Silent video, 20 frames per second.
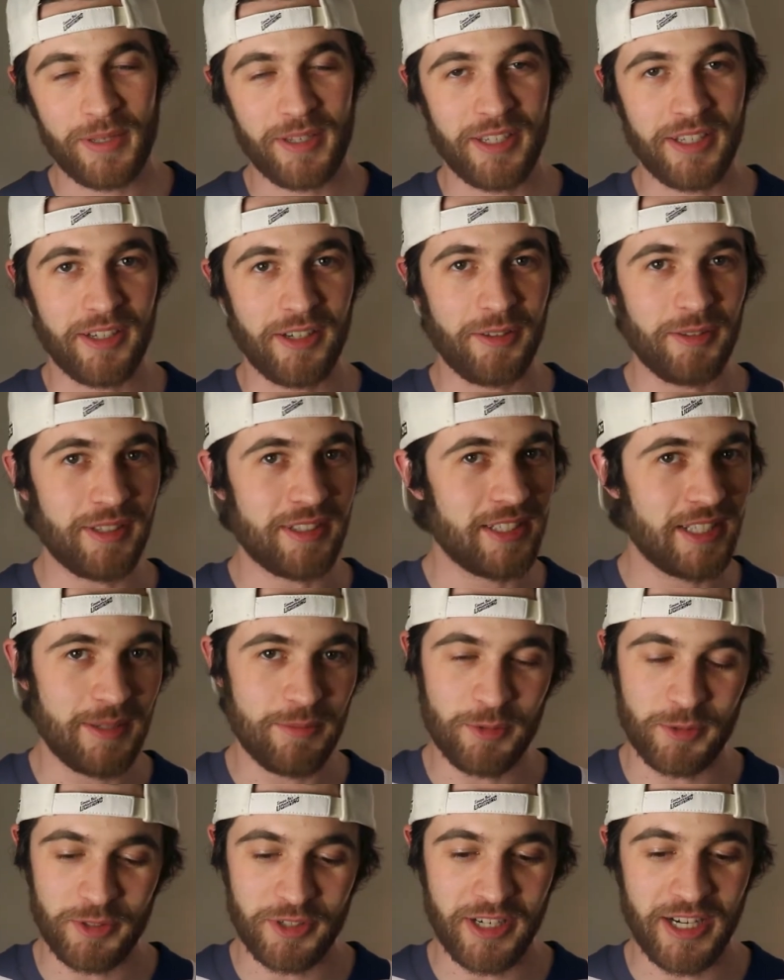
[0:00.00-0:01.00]
You know, the
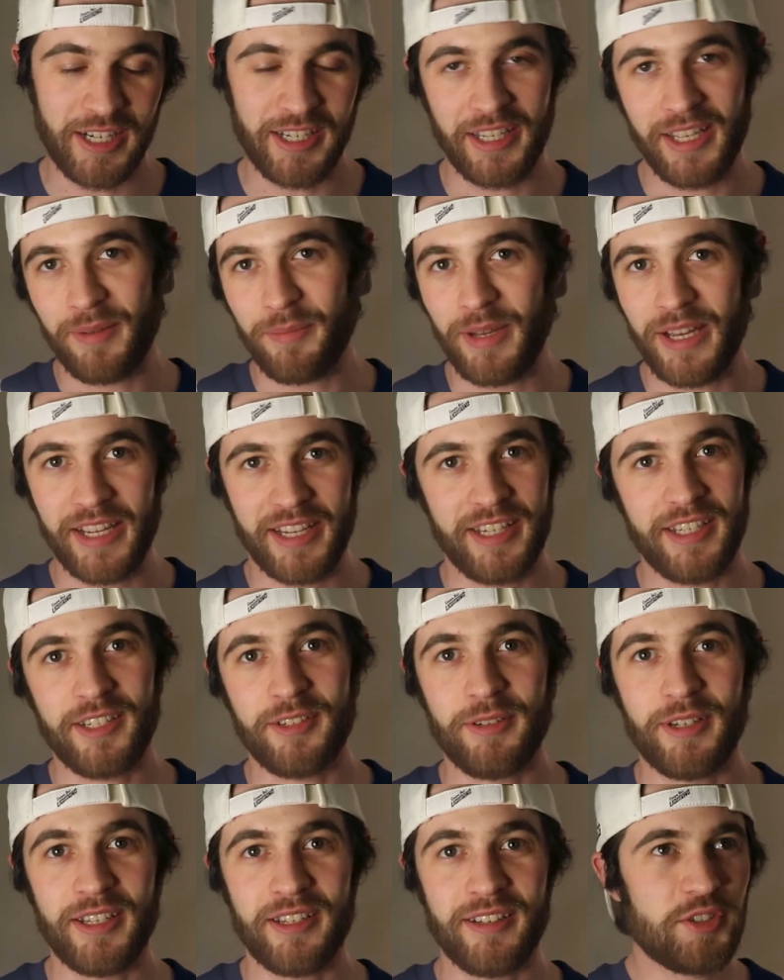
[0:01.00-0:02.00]
teams were trying to get back
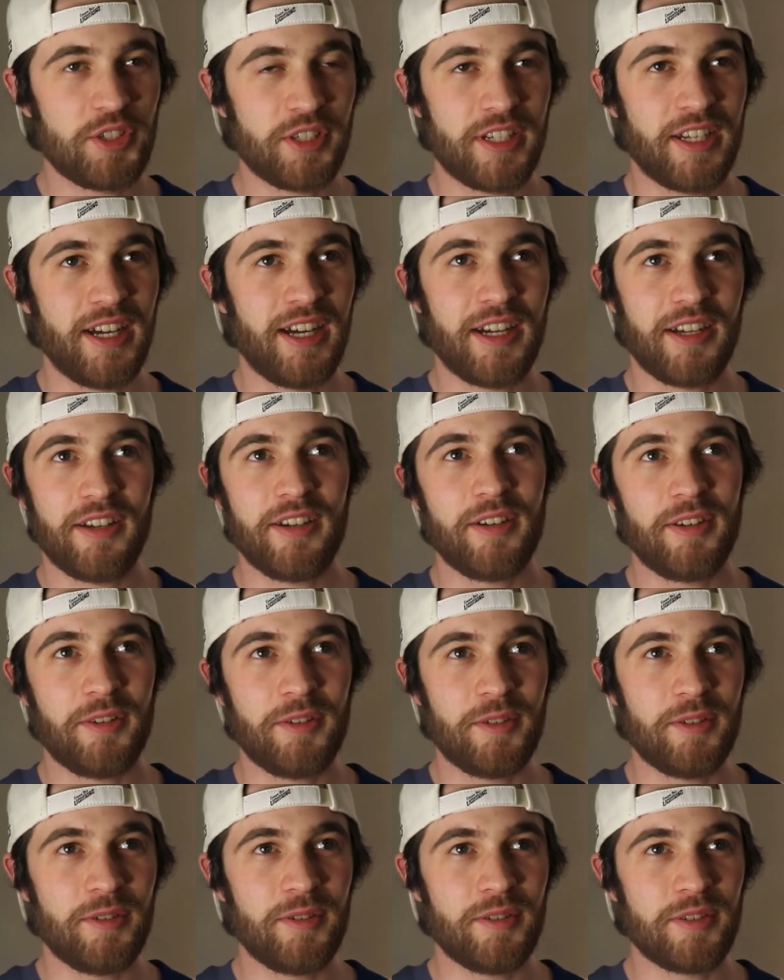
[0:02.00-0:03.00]
into it.
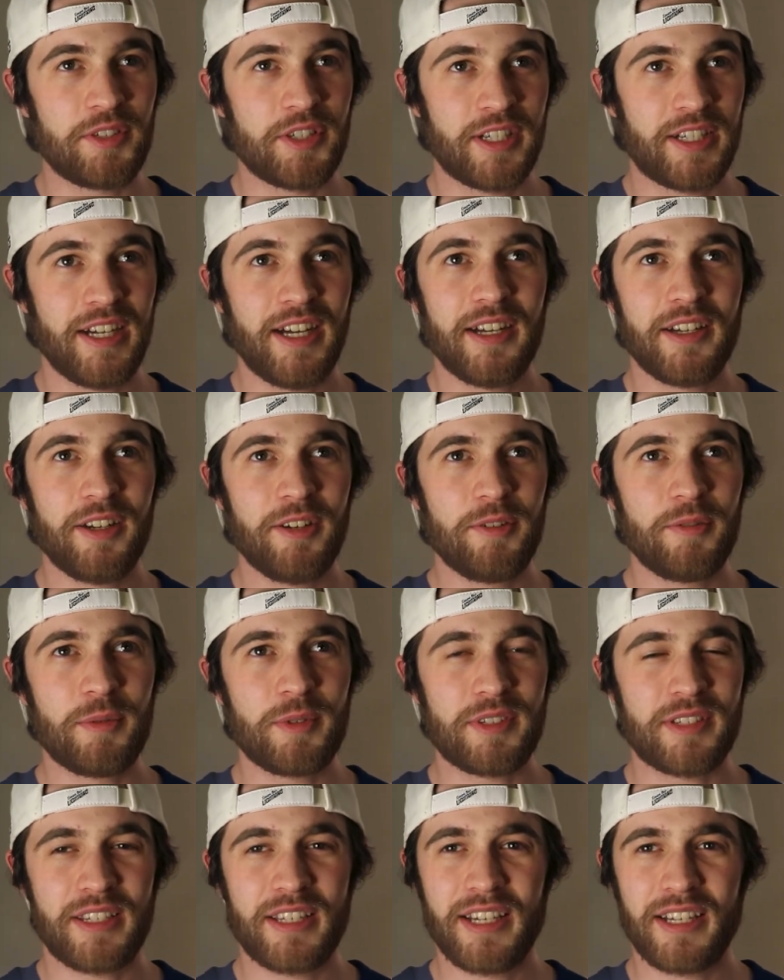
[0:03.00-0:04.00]
Chicago
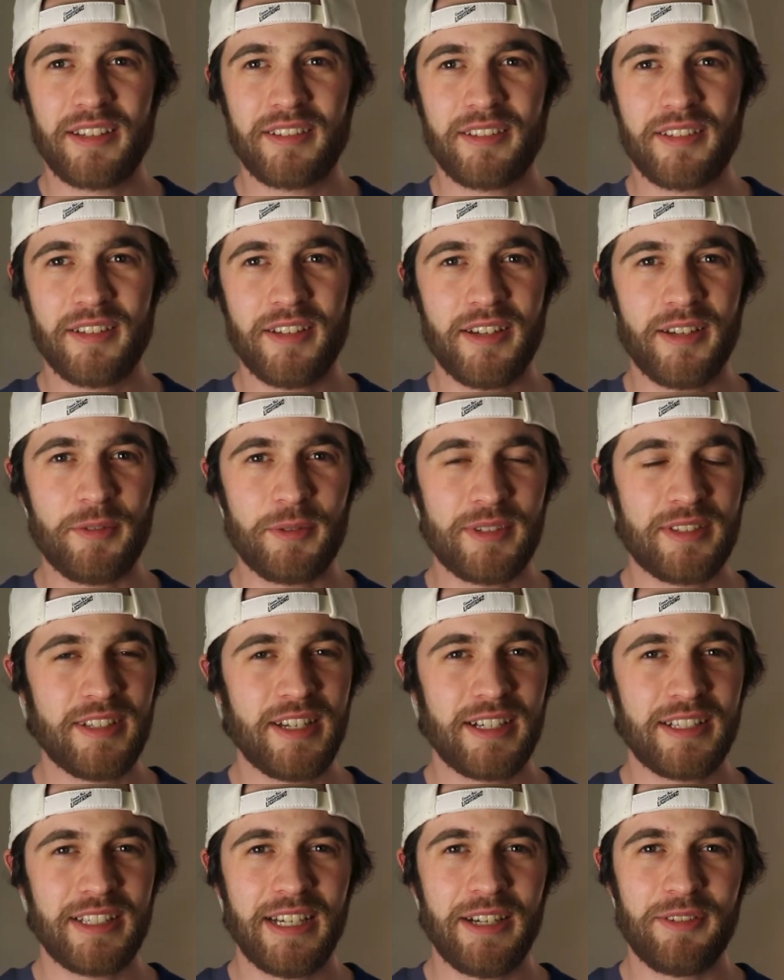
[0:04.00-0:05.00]
was
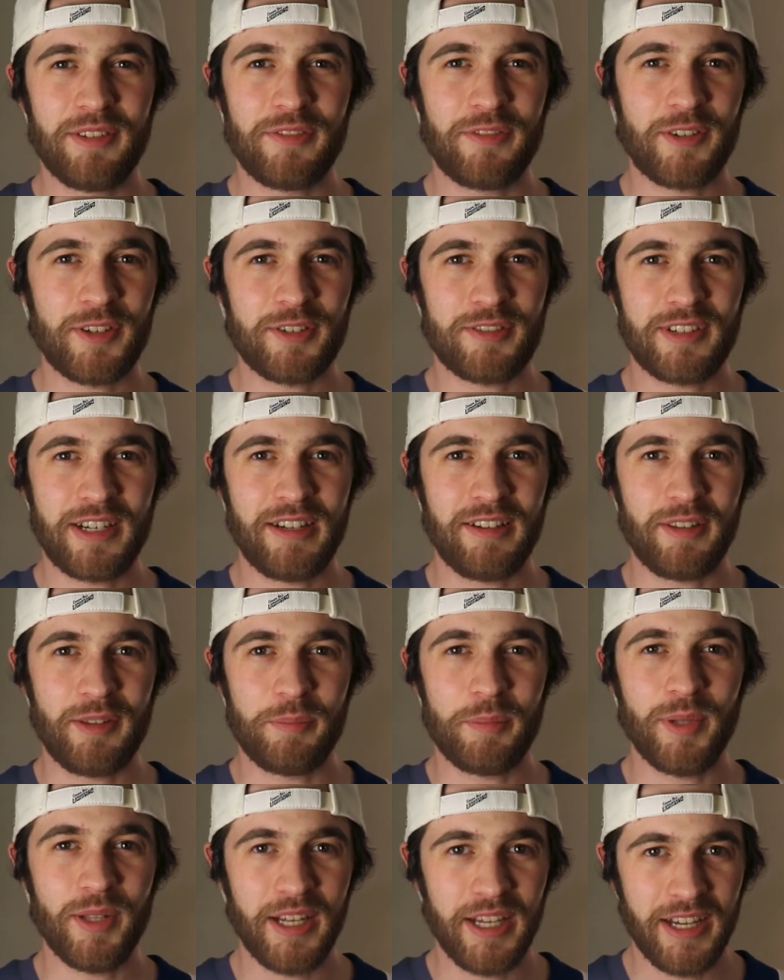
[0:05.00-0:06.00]
knocked out in the first round of the
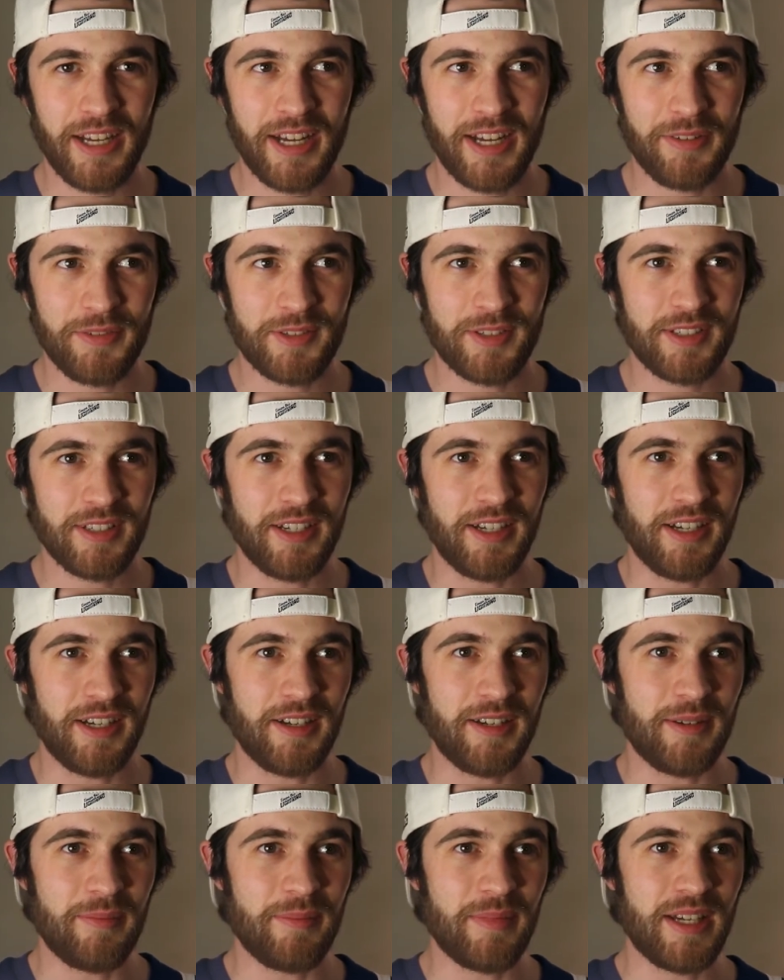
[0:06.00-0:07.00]
playoffs,
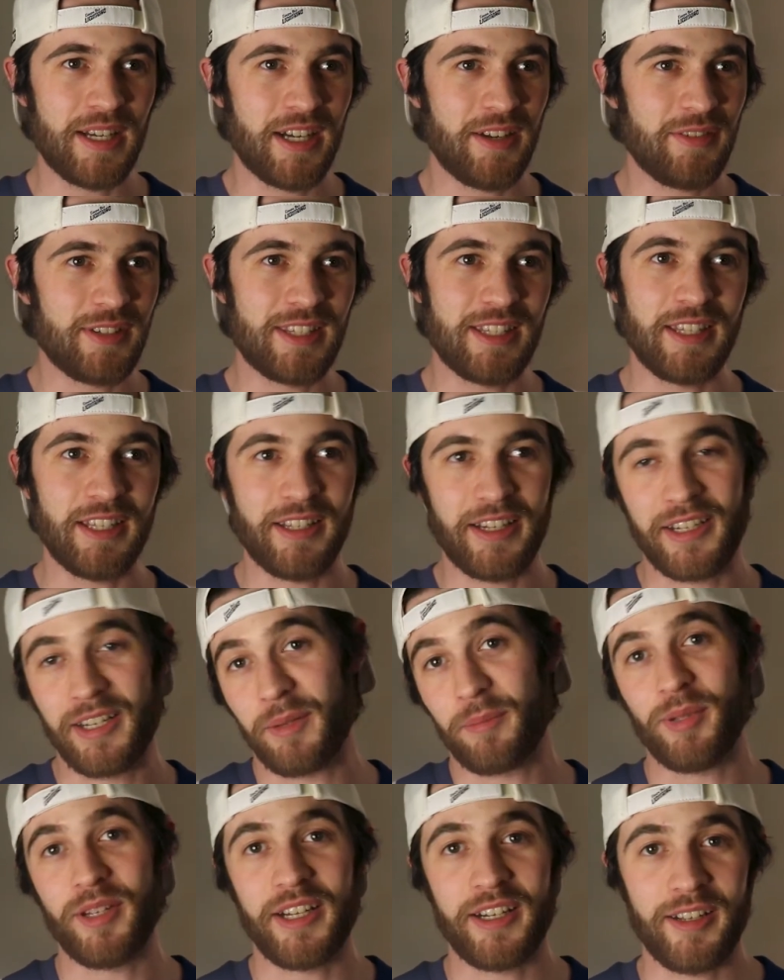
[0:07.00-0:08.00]
and obviously the
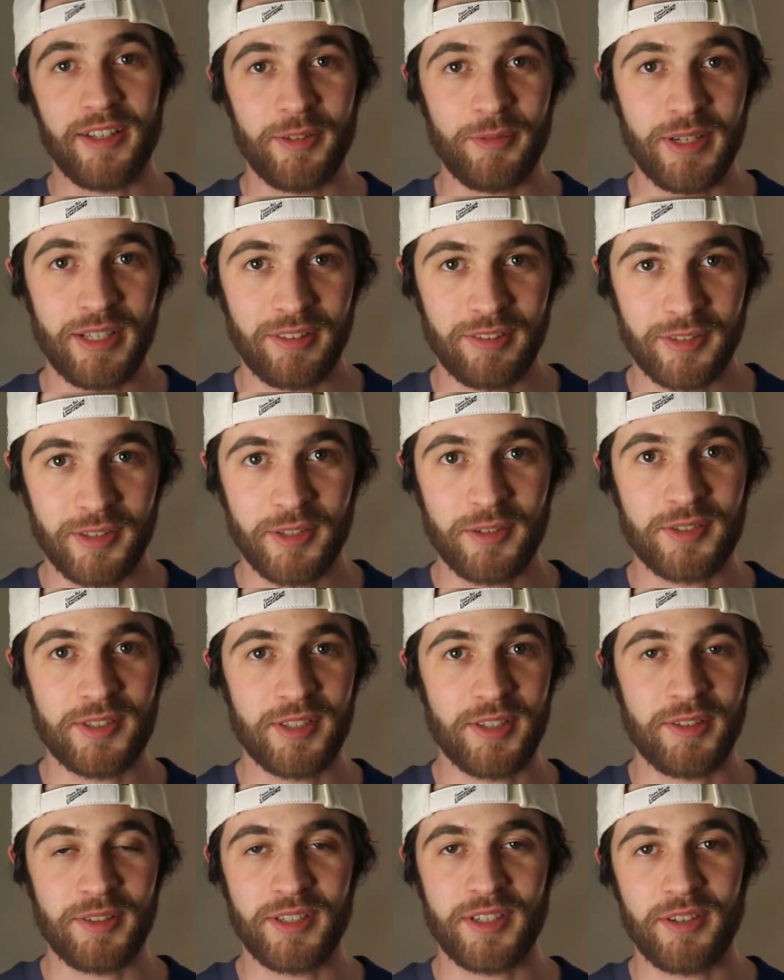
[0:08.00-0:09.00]
Lightning played all the way through,
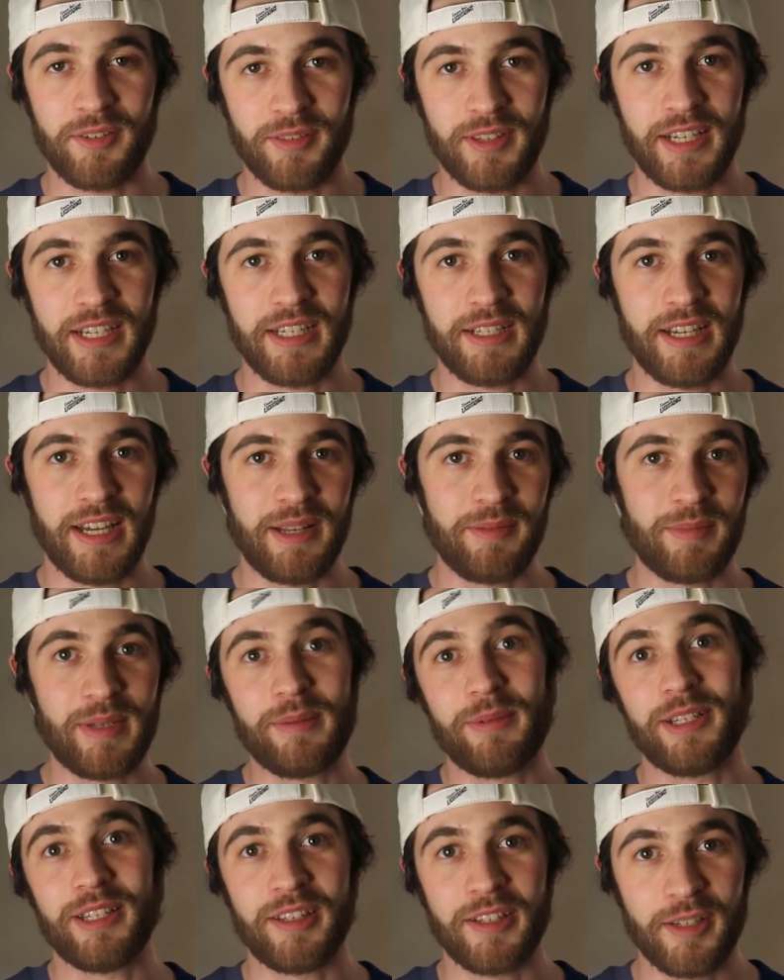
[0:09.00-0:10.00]
so you know they had
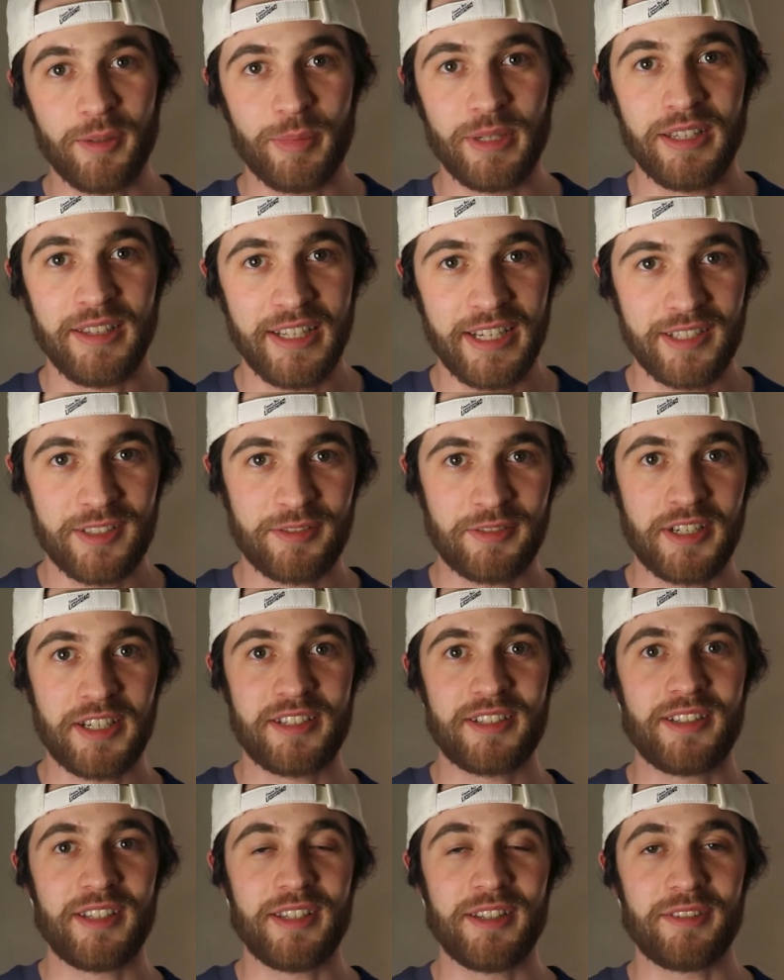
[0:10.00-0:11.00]
maybe a little bit less
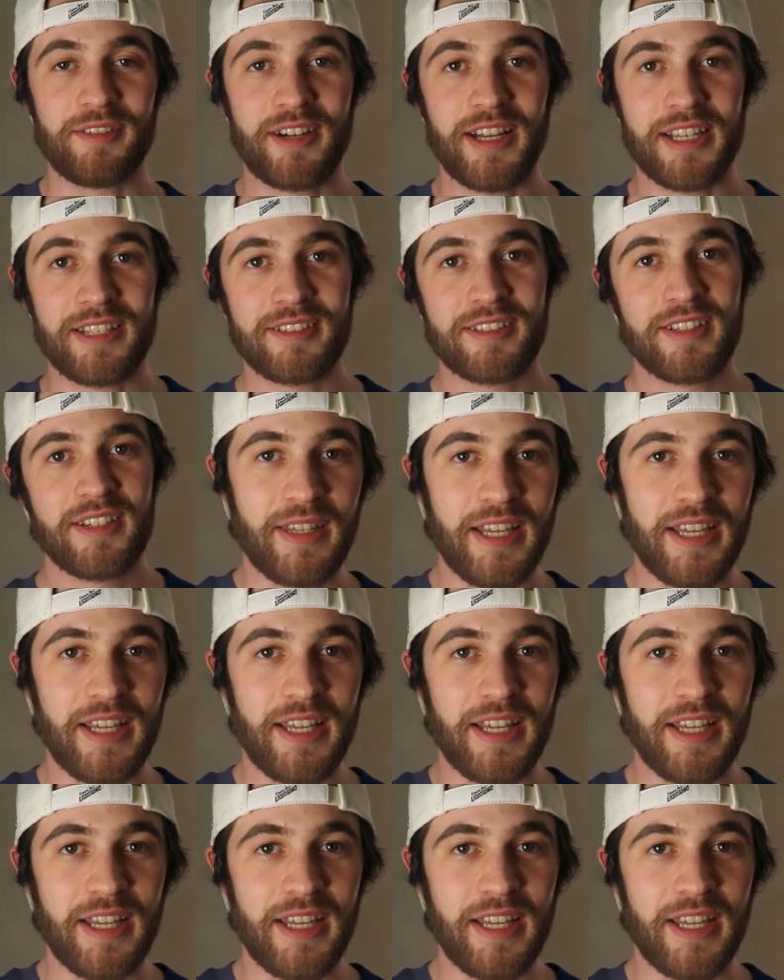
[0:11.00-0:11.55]
rust than the rest.